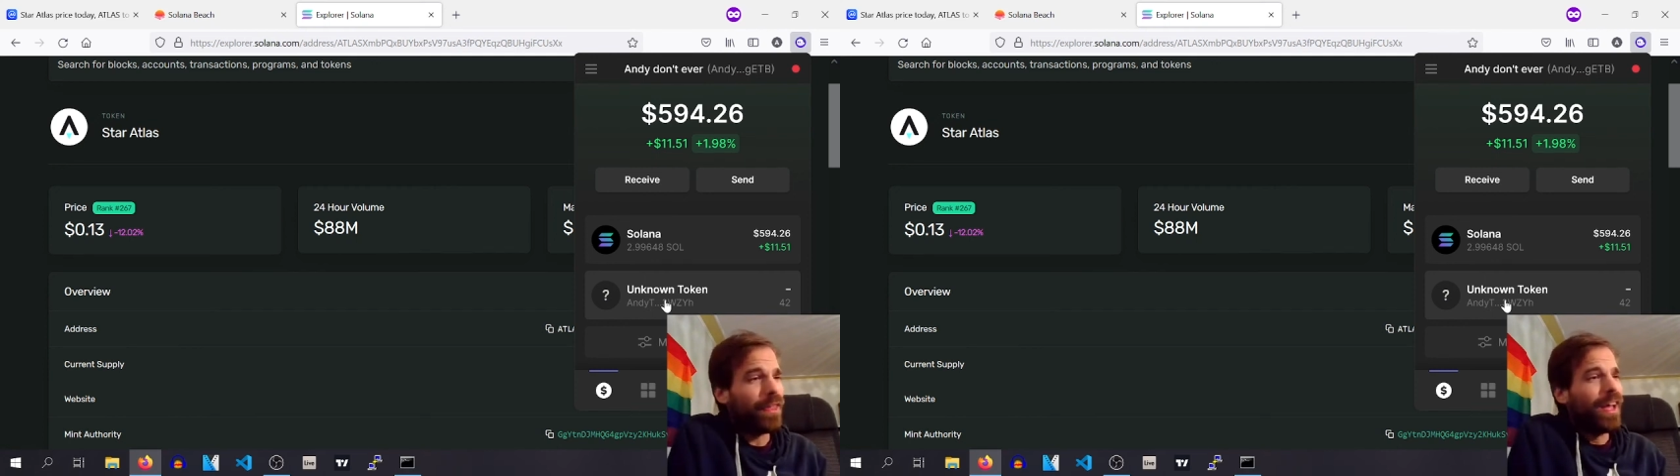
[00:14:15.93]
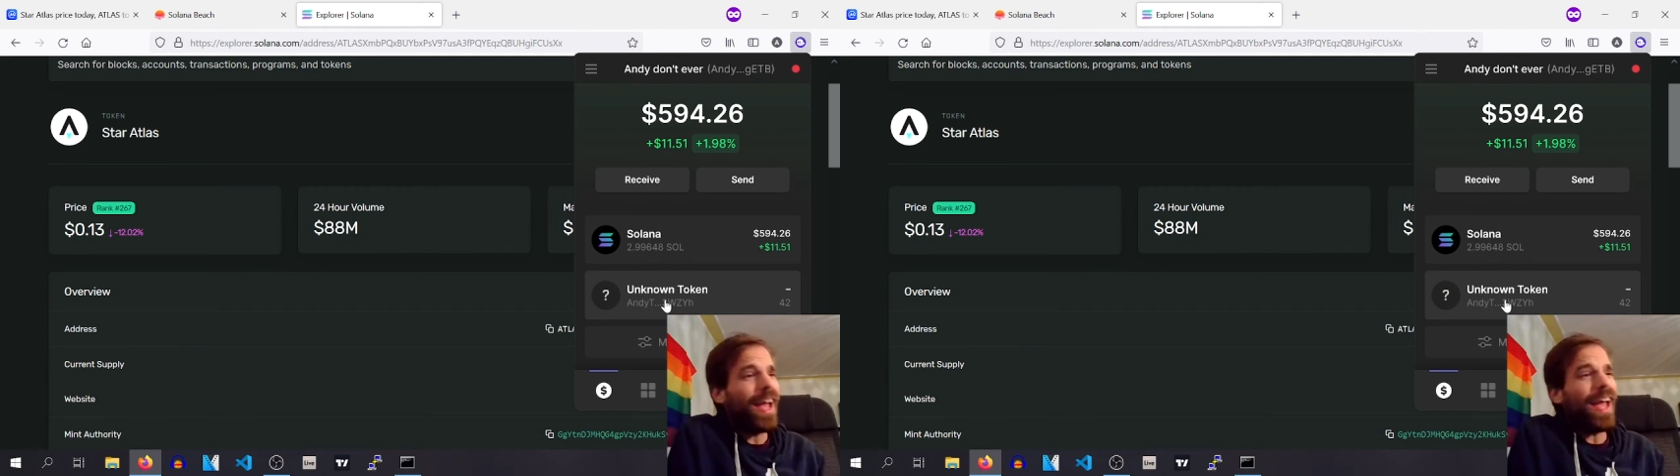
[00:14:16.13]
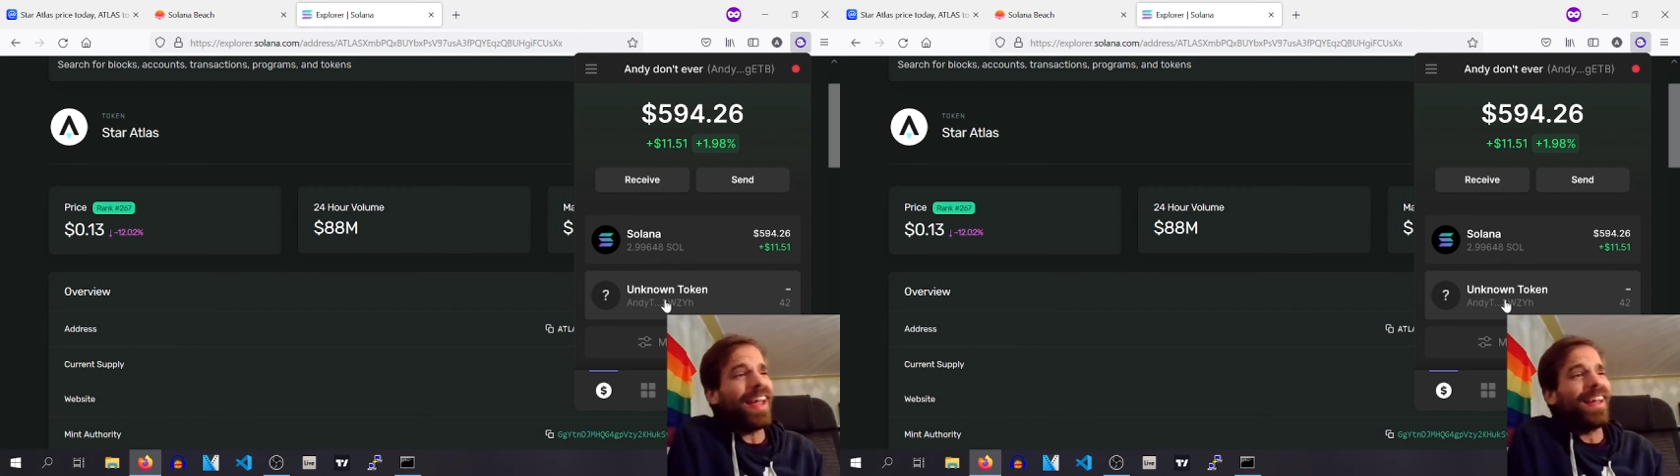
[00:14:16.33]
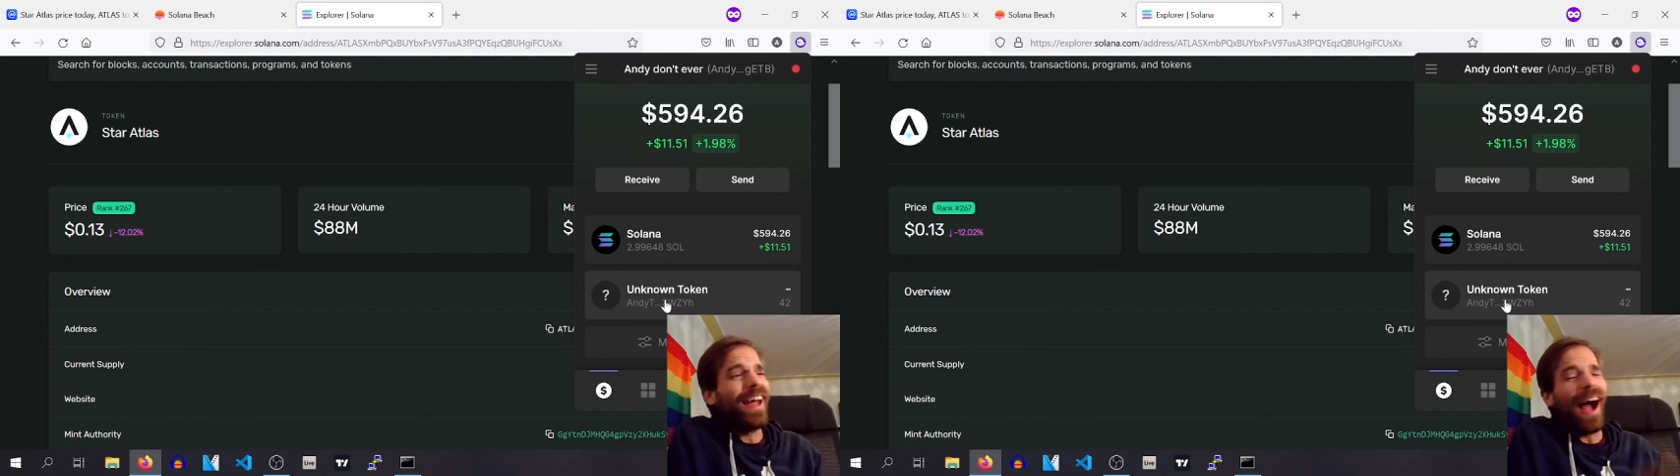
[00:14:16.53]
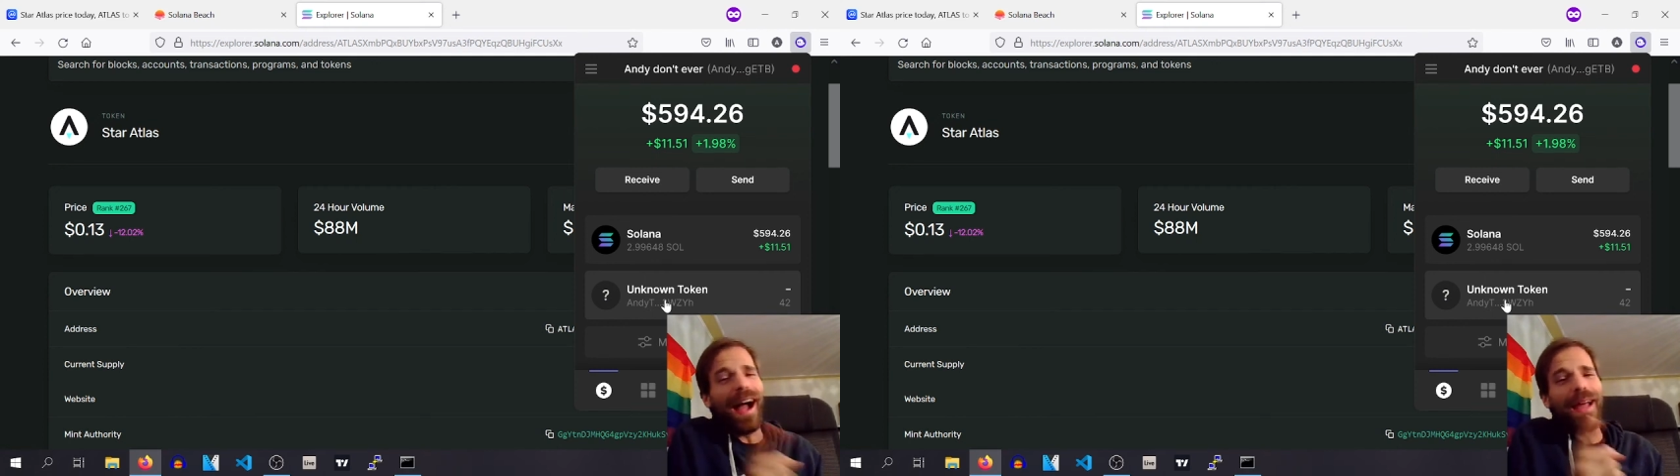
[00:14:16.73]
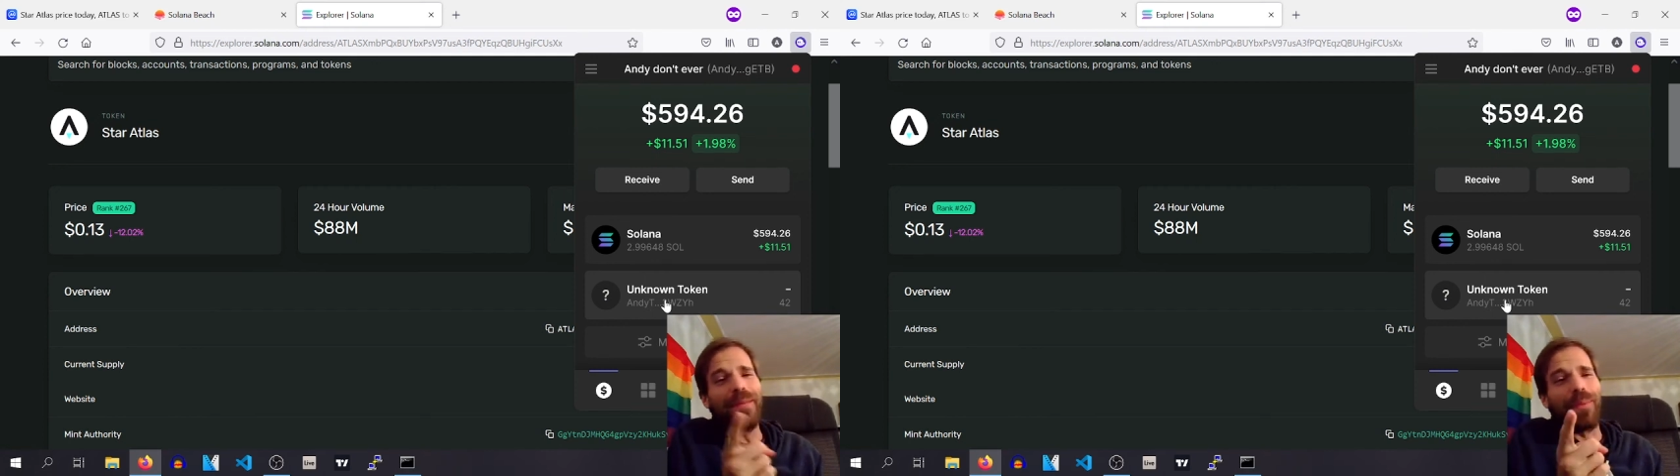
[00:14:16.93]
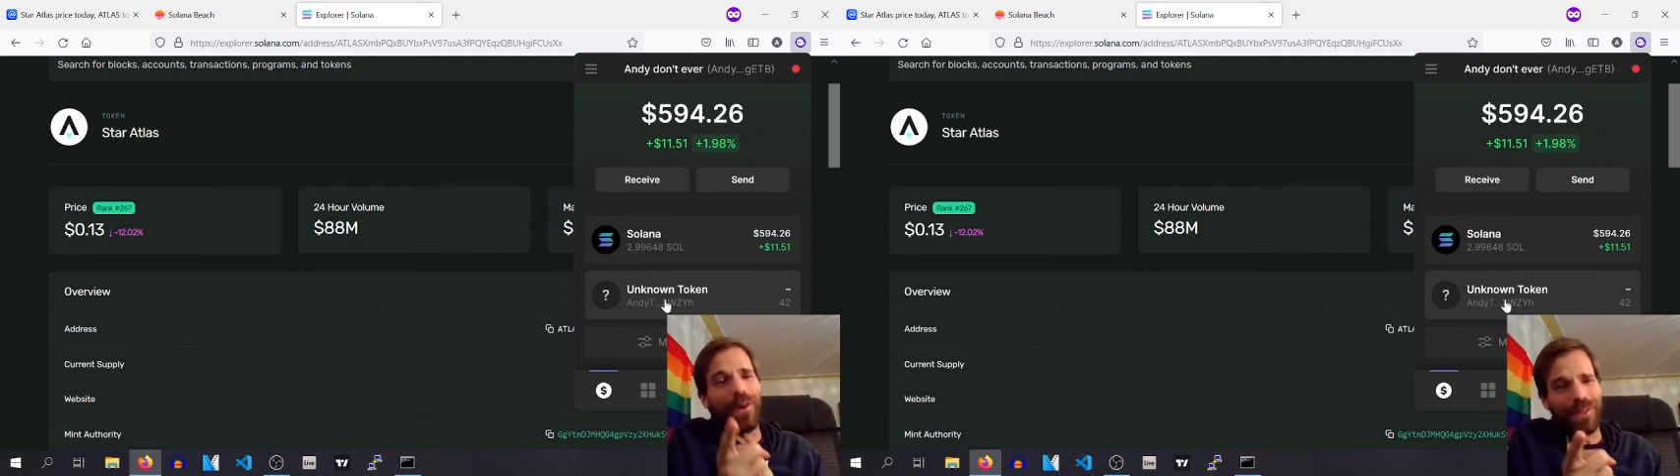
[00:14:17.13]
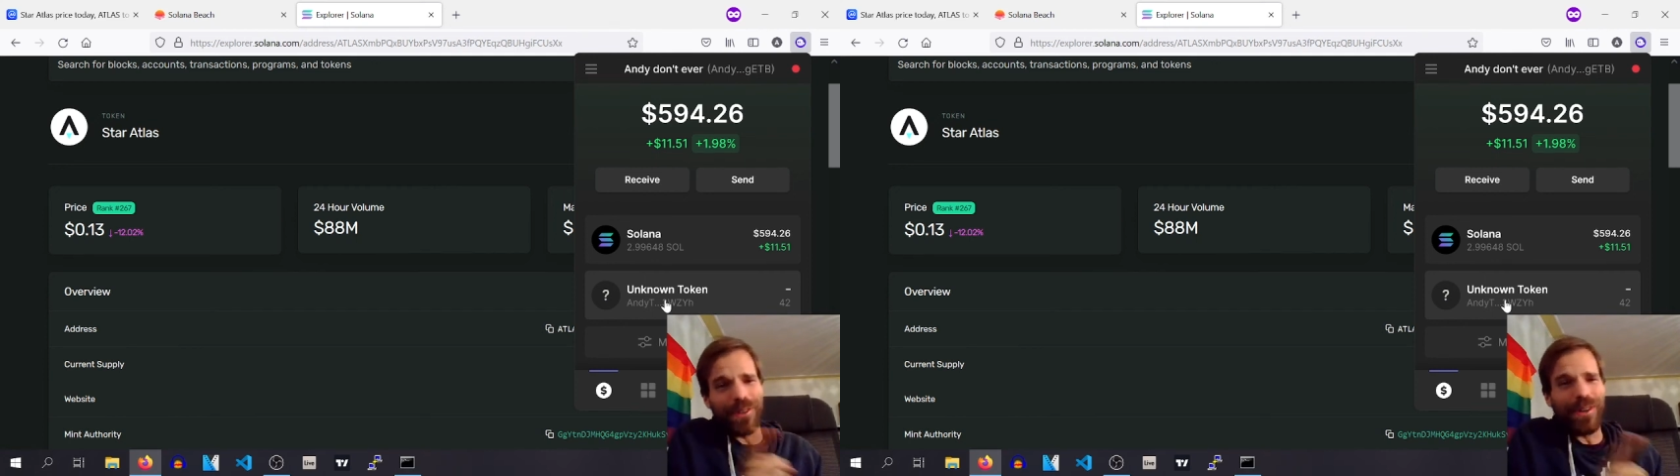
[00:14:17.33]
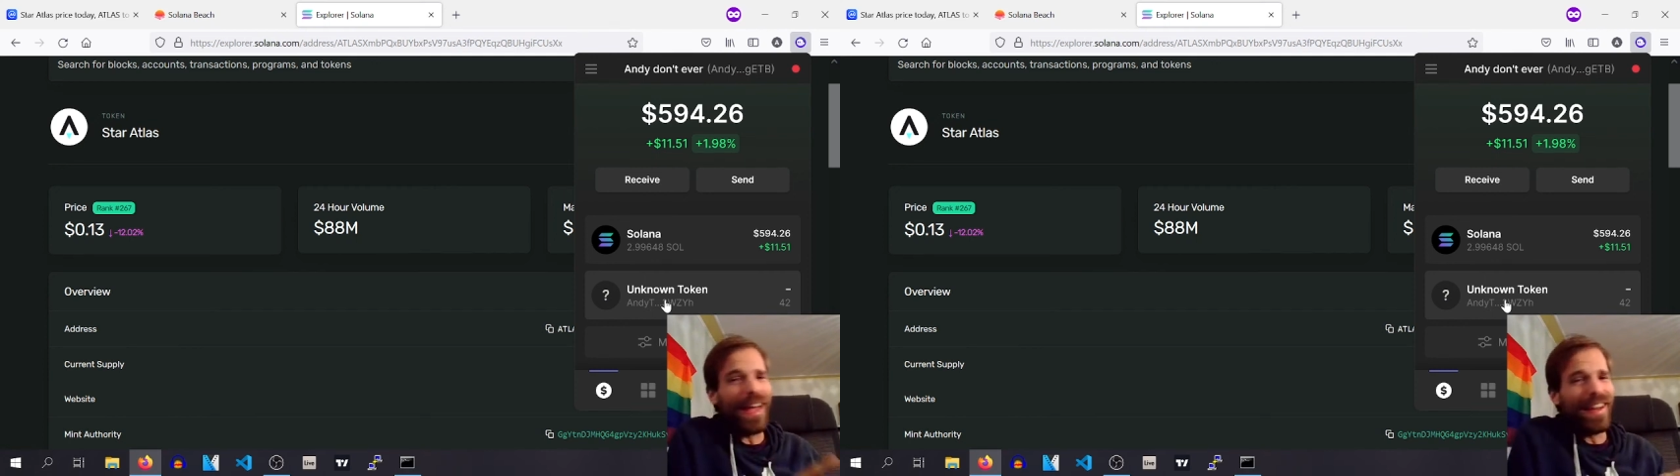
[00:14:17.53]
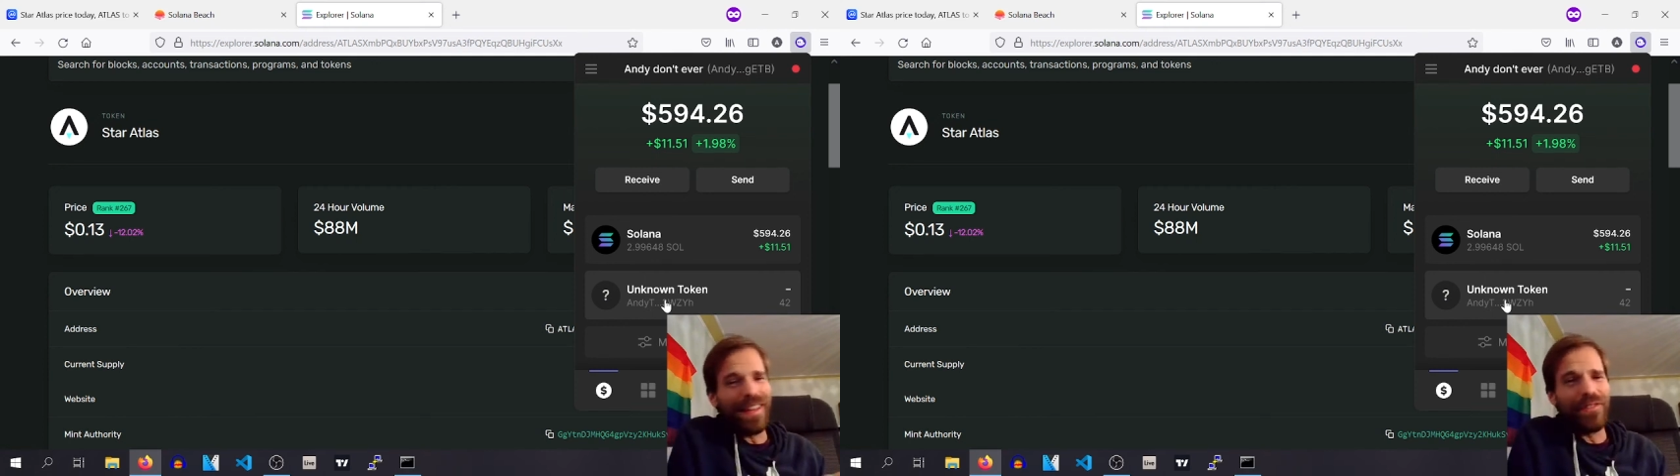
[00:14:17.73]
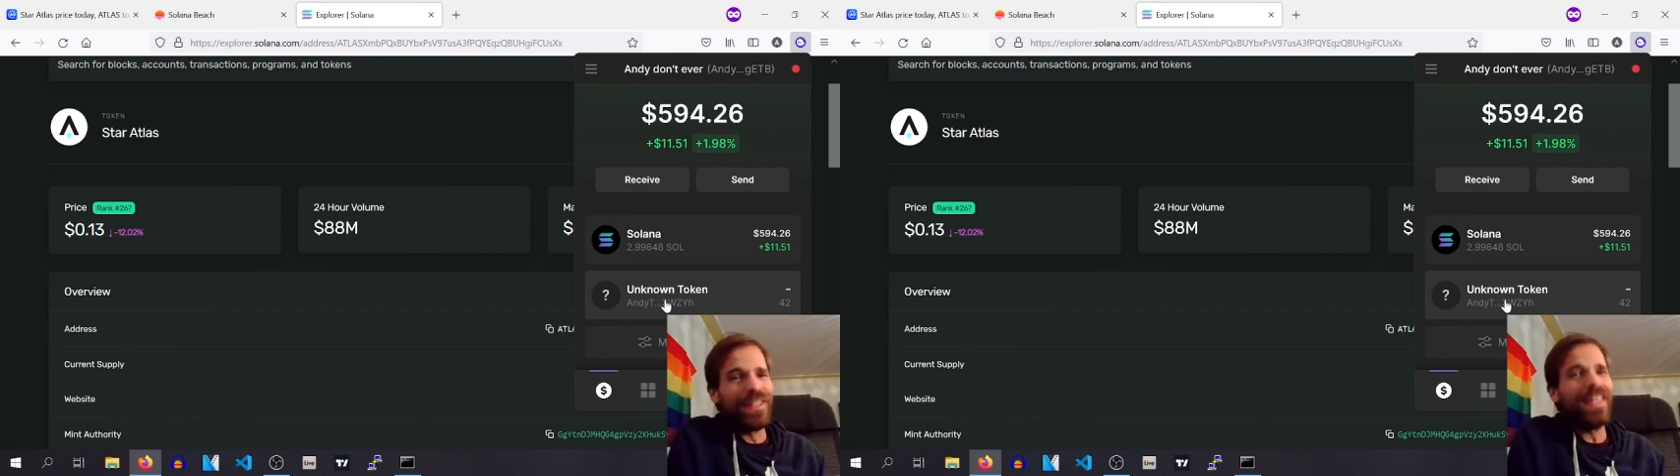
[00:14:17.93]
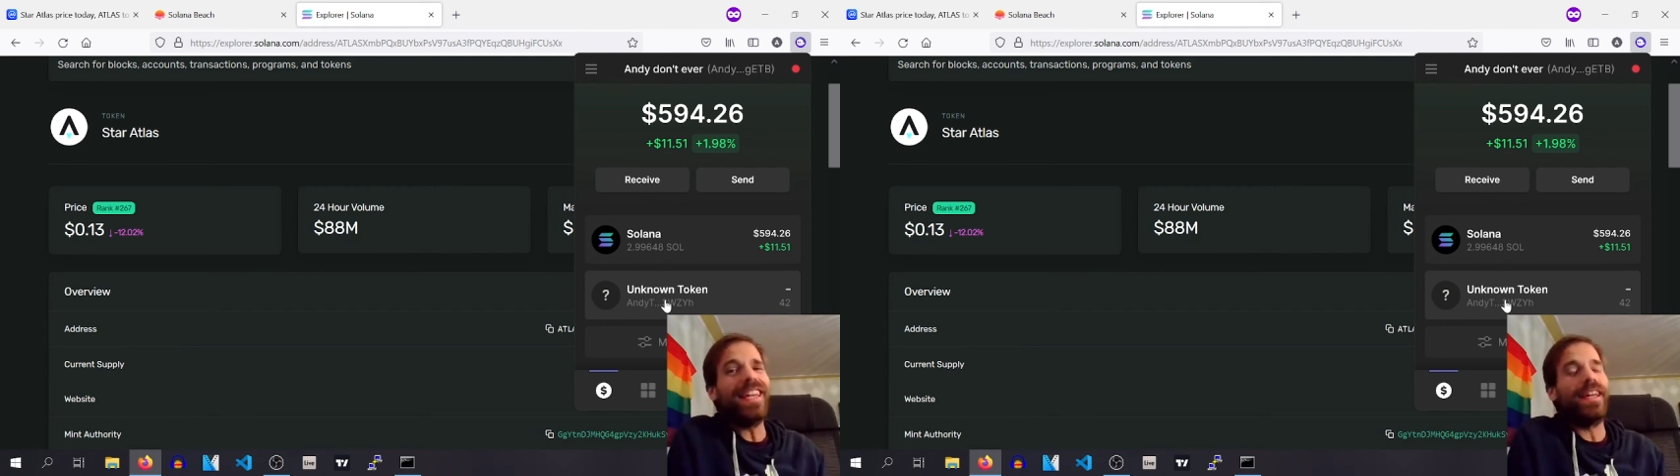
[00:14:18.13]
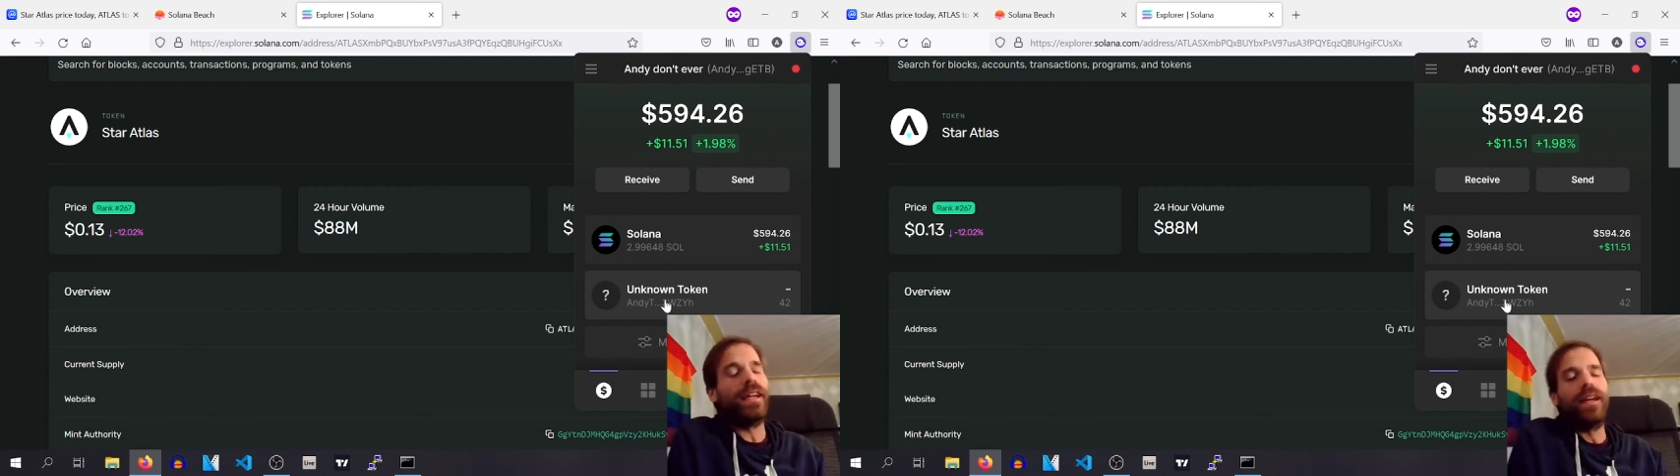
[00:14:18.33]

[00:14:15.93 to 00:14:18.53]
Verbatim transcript: "Hey, I bought your NFT."